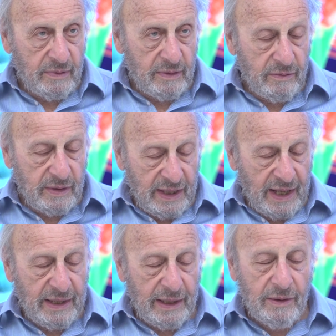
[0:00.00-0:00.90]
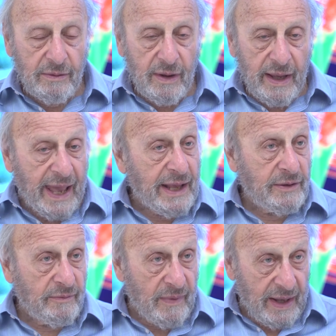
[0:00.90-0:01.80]
Ricardo and
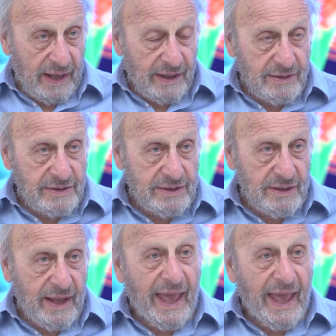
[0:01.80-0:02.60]
of Marx